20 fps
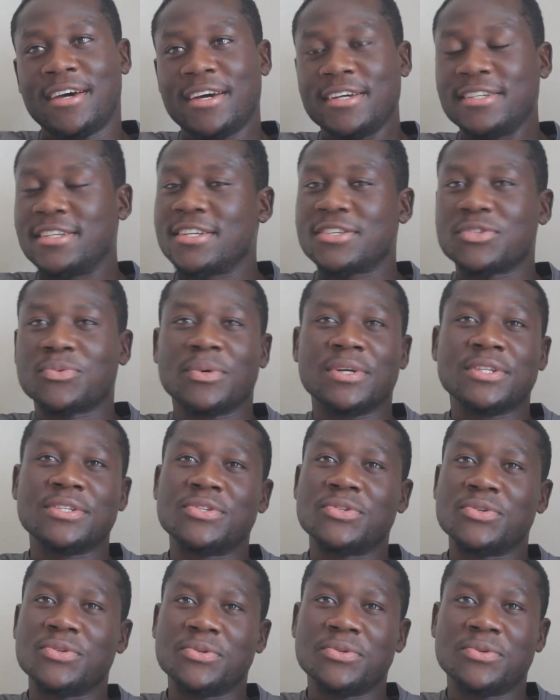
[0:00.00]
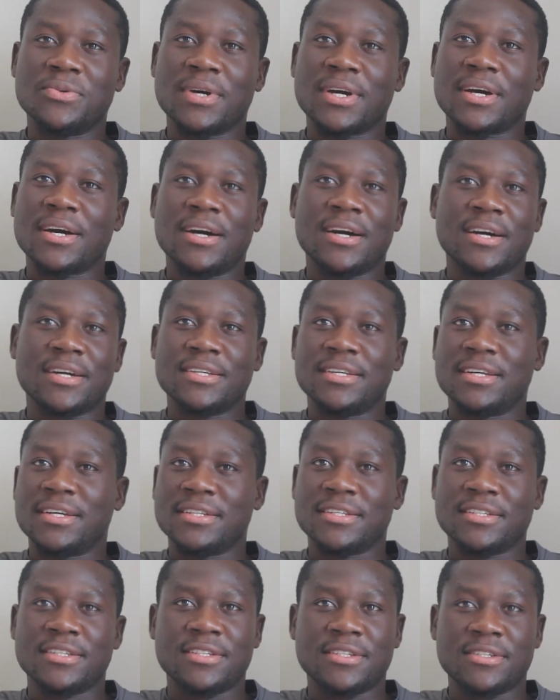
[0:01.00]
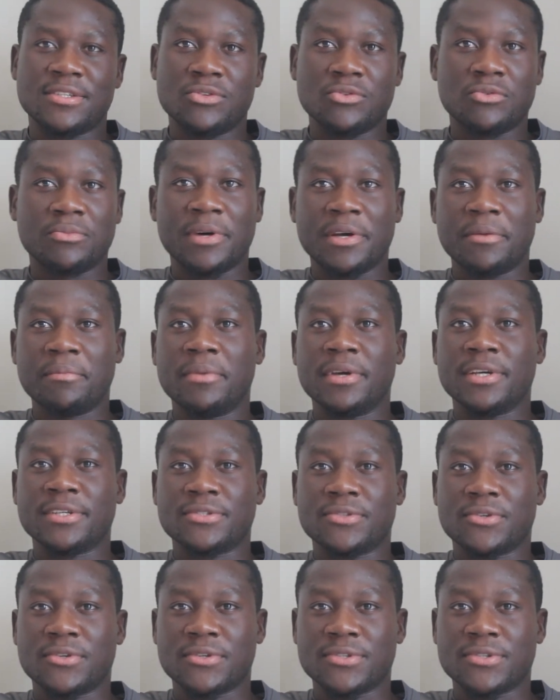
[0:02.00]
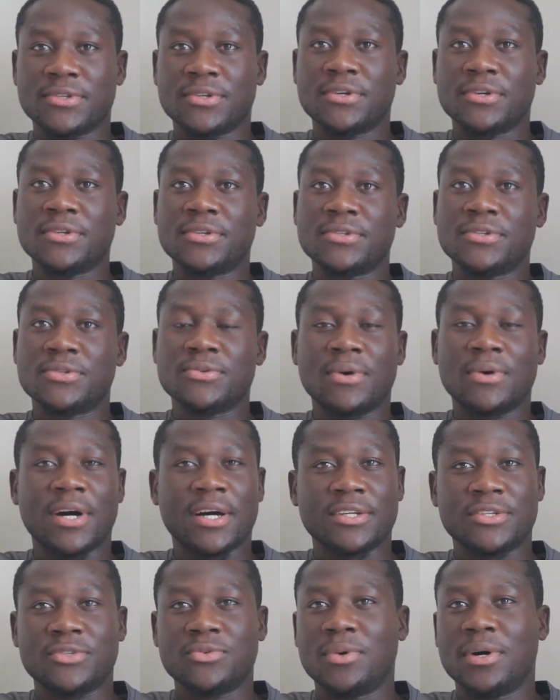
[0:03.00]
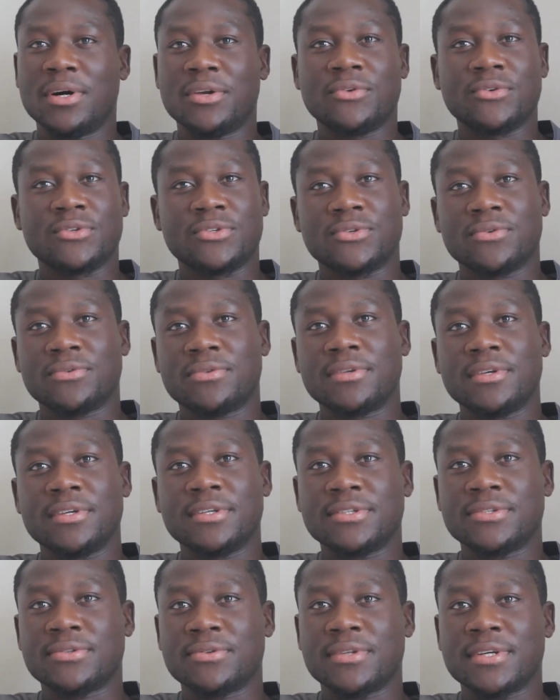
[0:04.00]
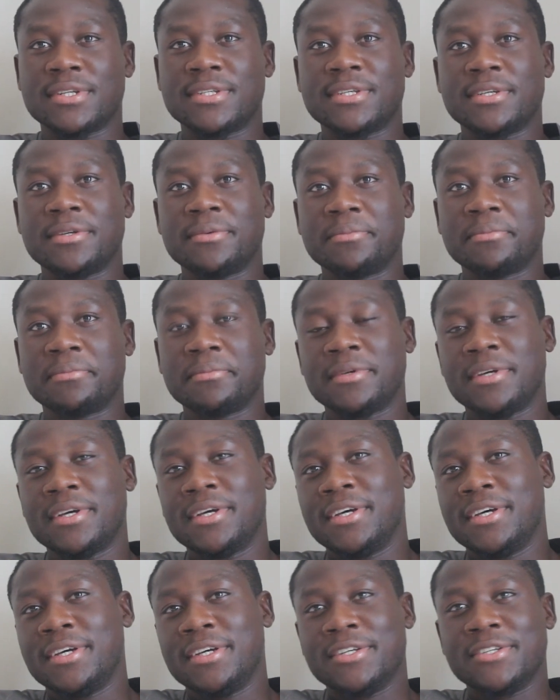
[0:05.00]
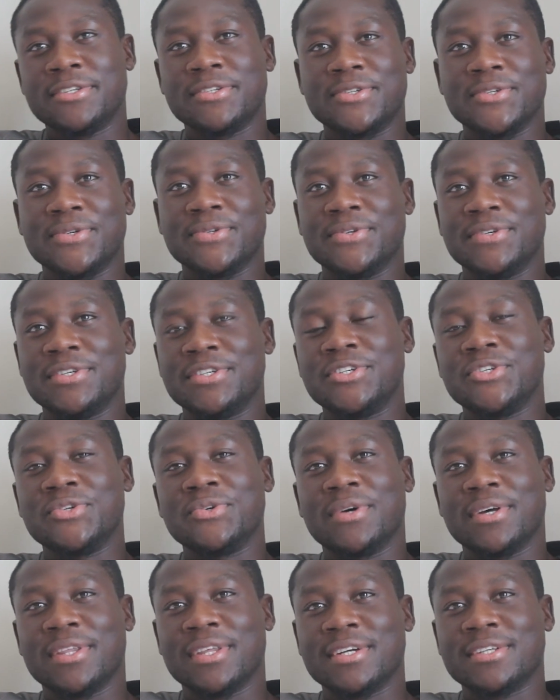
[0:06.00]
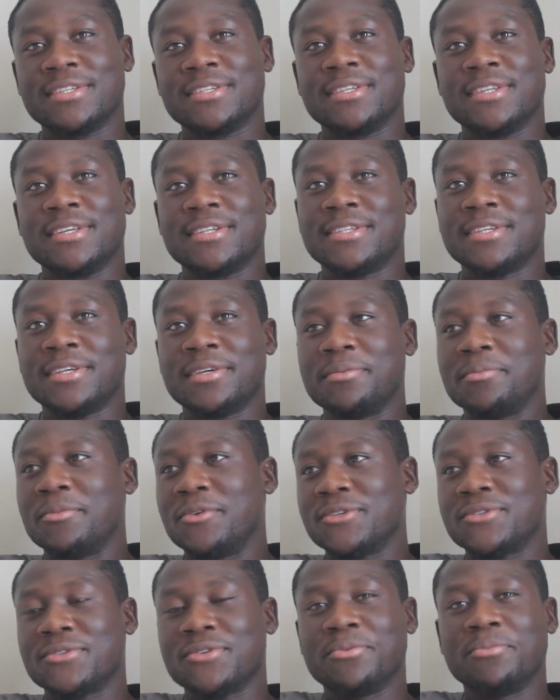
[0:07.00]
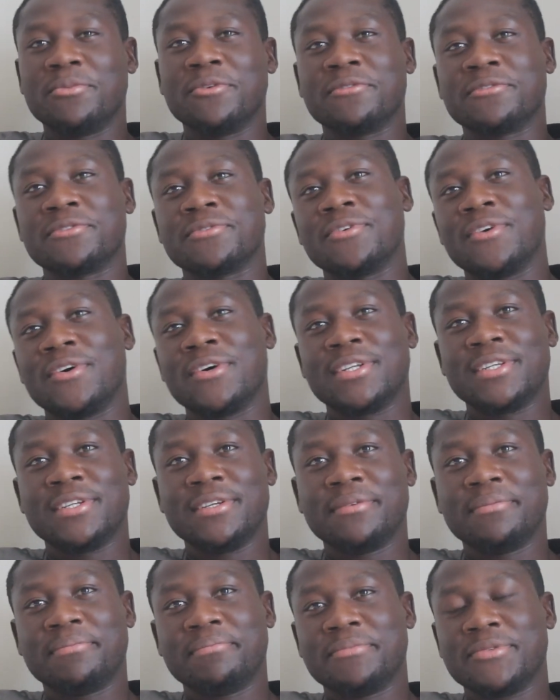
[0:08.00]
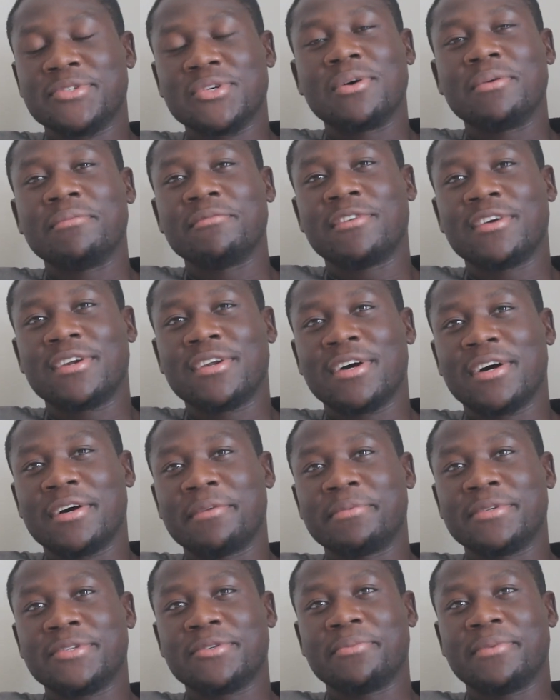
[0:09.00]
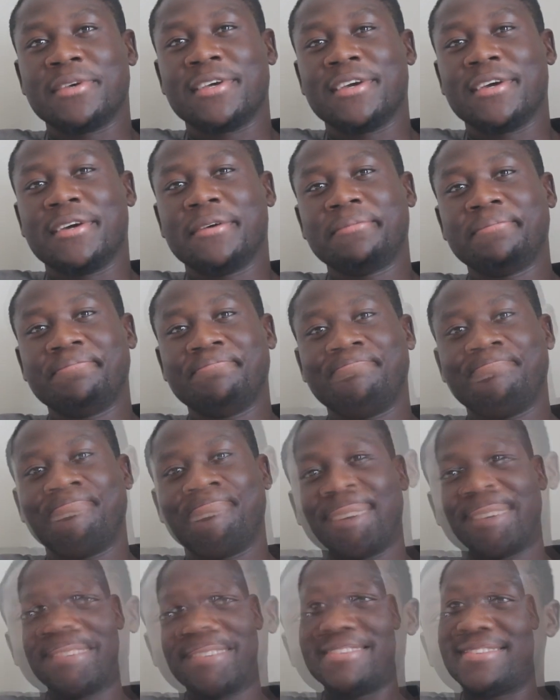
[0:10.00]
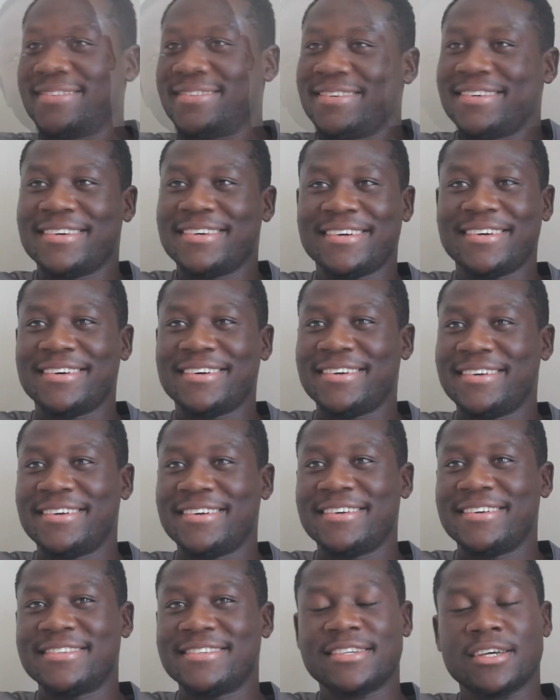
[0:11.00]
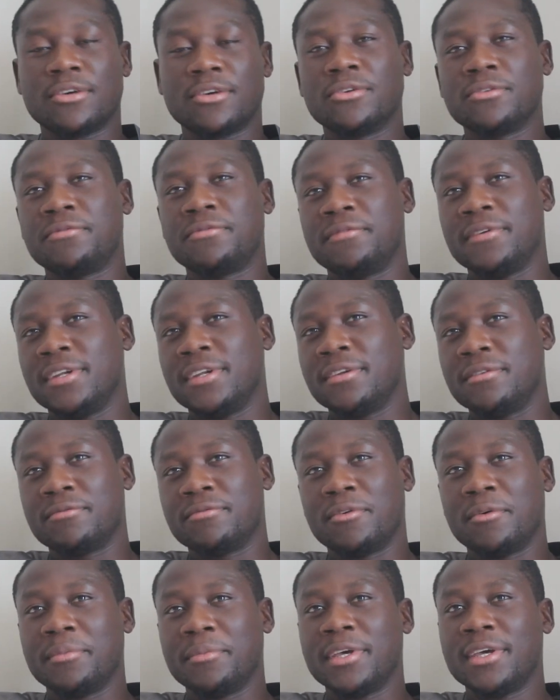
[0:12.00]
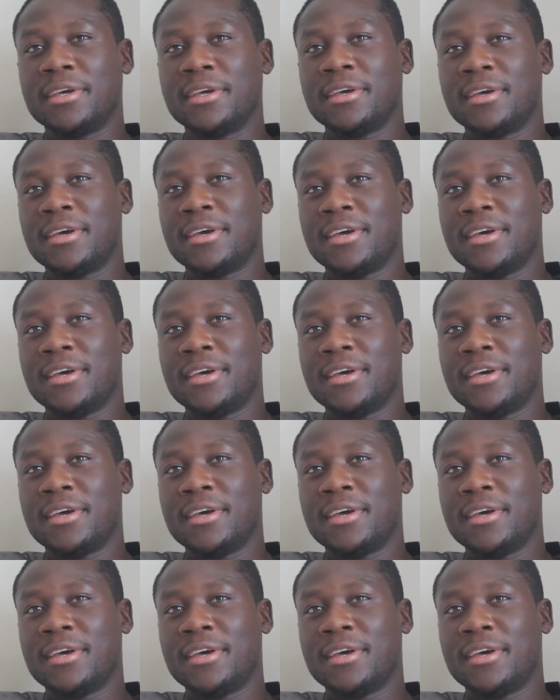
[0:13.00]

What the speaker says: I just want to work hard and do my best also to add one or two things to the team to ensure that the team also moves forward. So I'm very happy to be here. It's a good feeling for me.